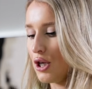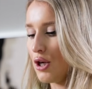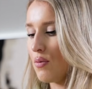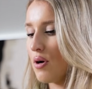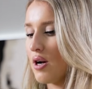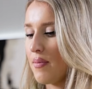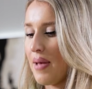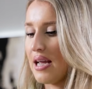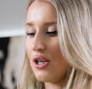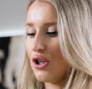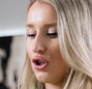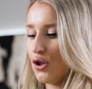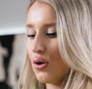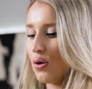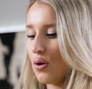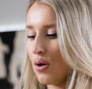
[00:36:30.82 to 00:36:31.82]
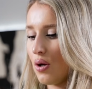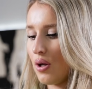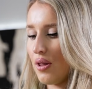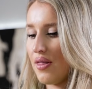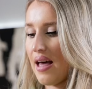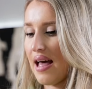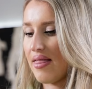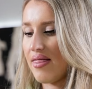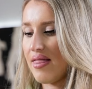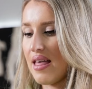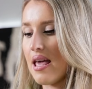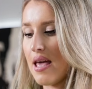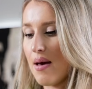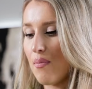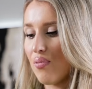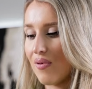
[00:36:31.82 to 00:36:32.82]
you want to make sure that
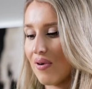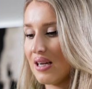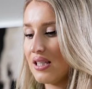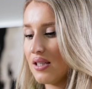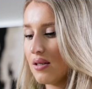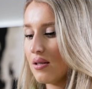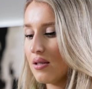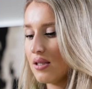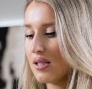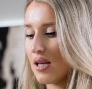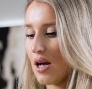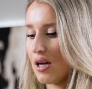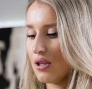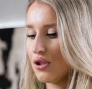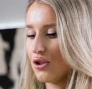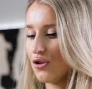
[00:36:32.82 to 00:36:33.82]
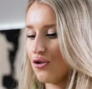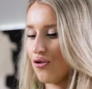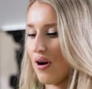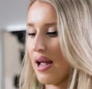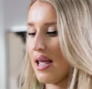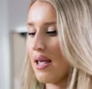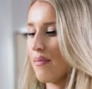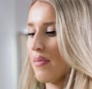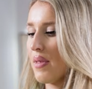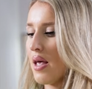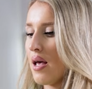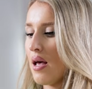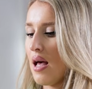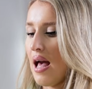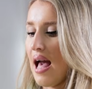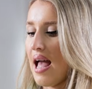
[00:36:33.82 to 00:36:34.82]
the bristles are straight.
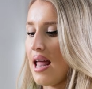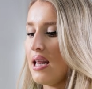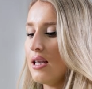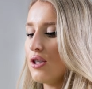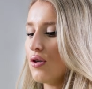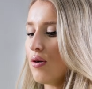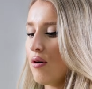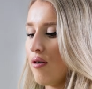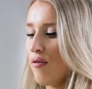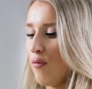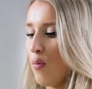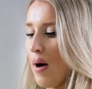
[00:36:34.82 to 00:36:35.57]
Any sort of